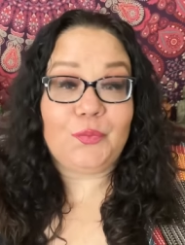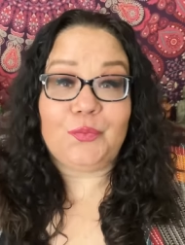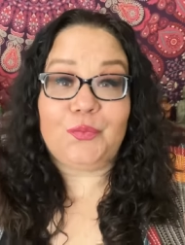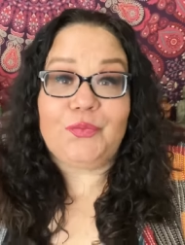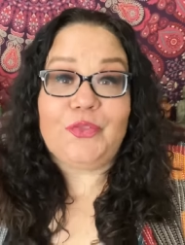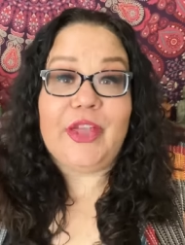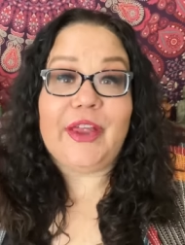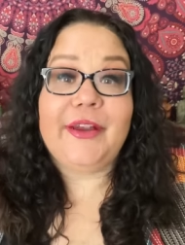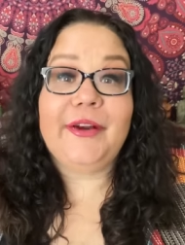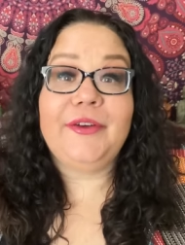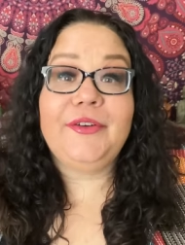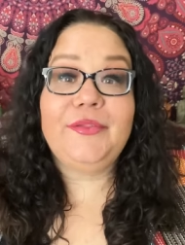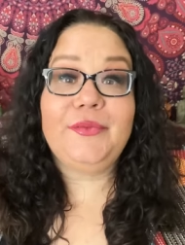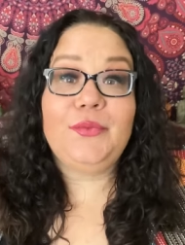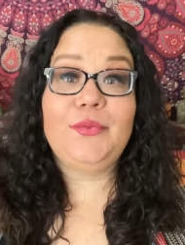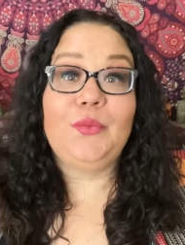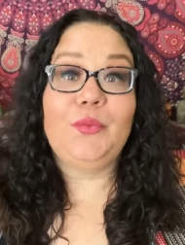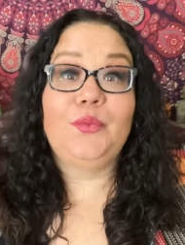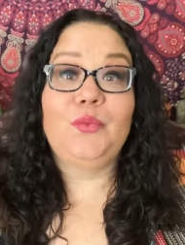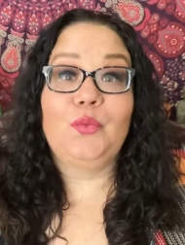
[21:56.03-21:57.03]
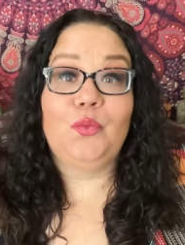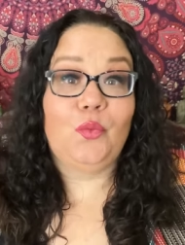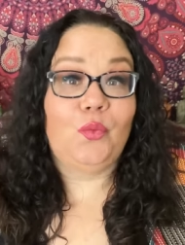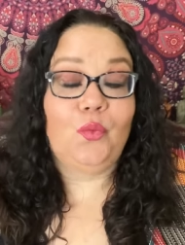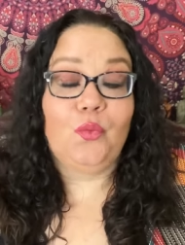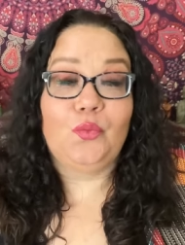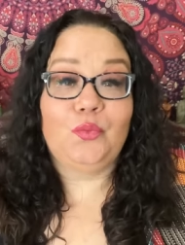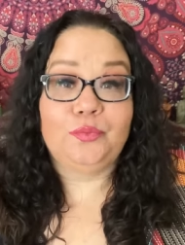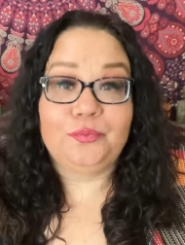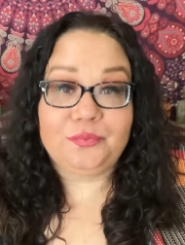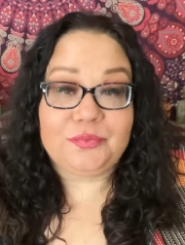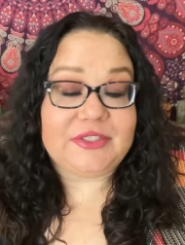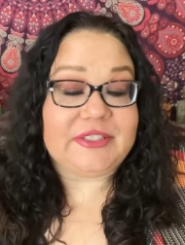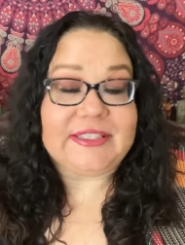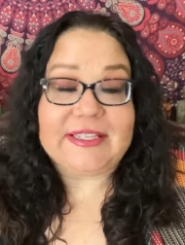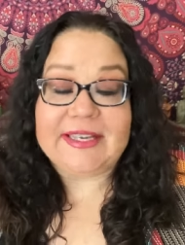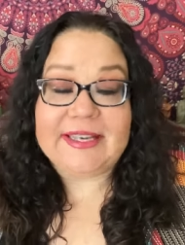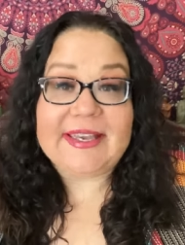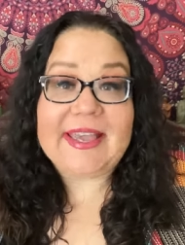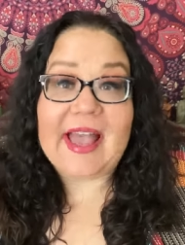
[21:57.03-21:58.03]
they
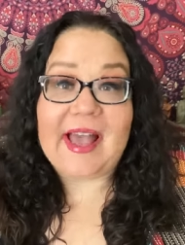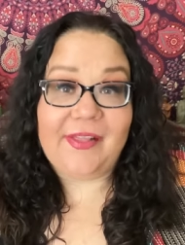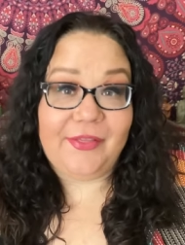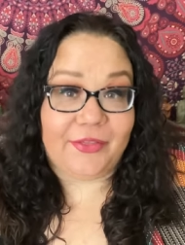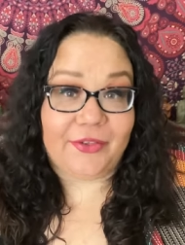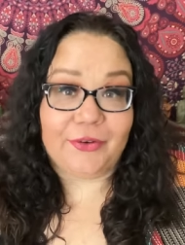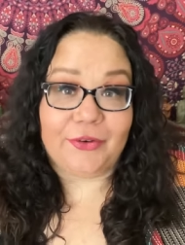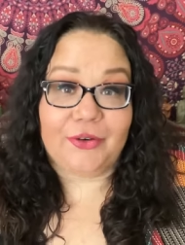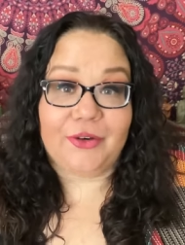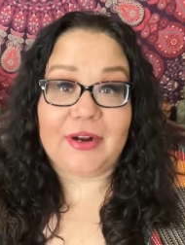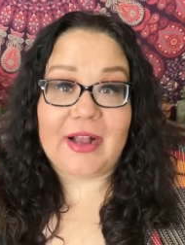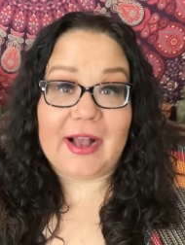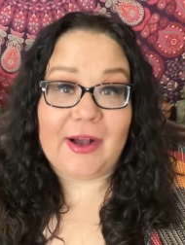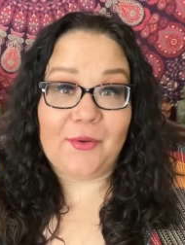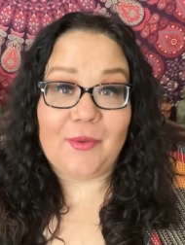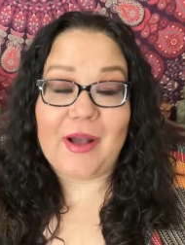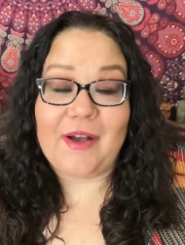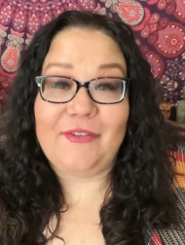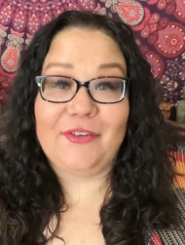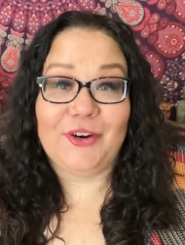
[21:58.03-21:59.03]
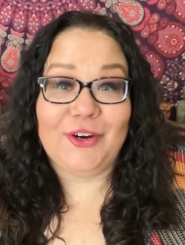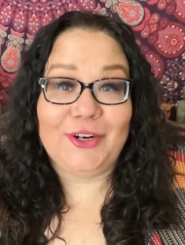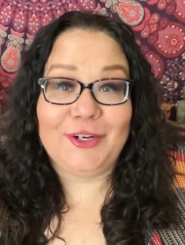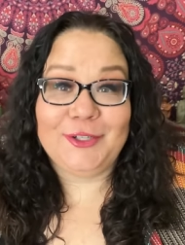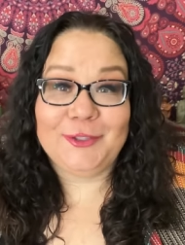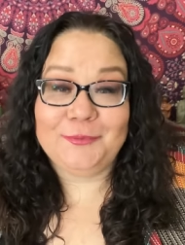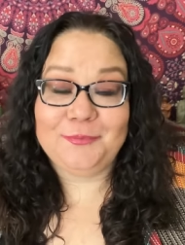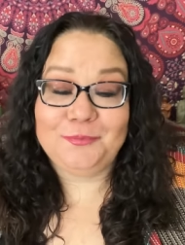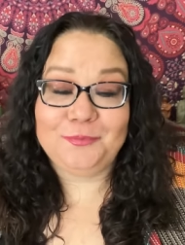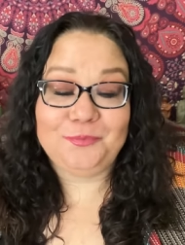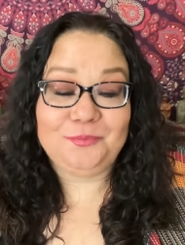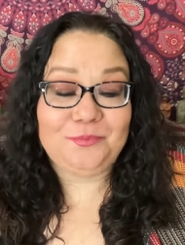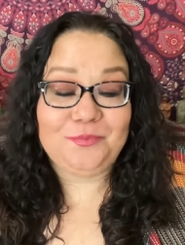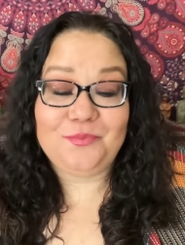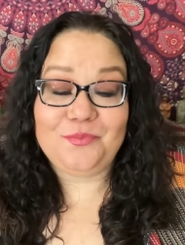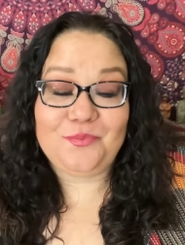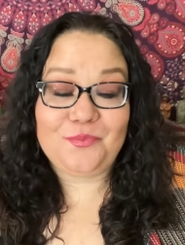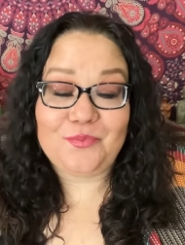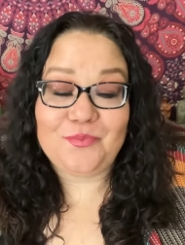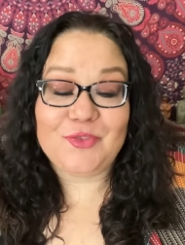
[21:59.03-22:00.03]
together, however
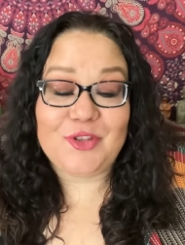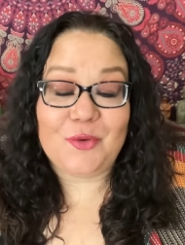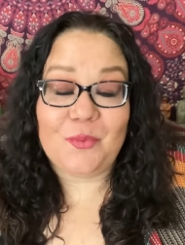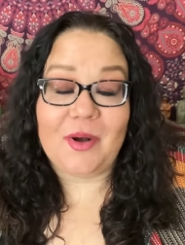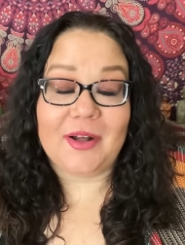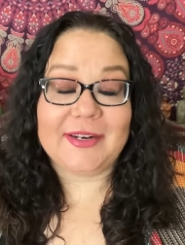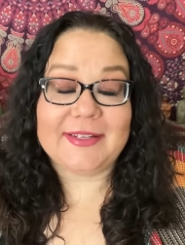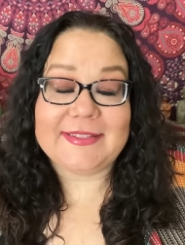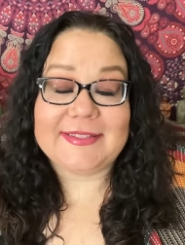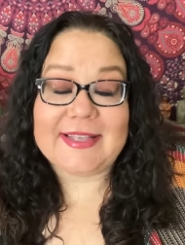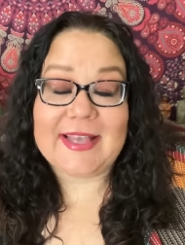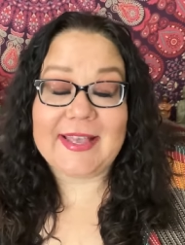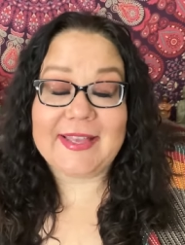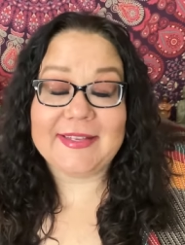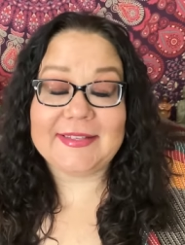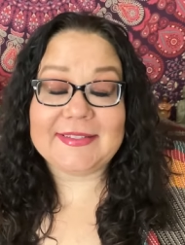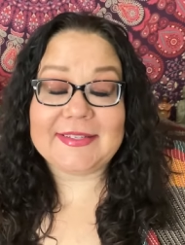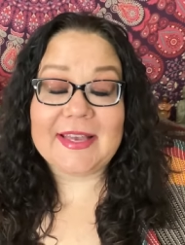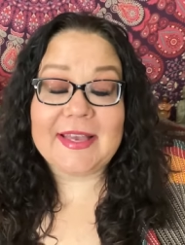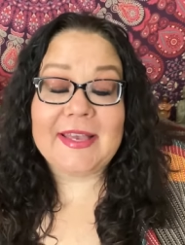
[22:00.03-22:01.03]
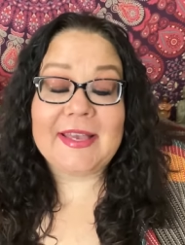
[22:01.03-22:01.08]
you want to say it.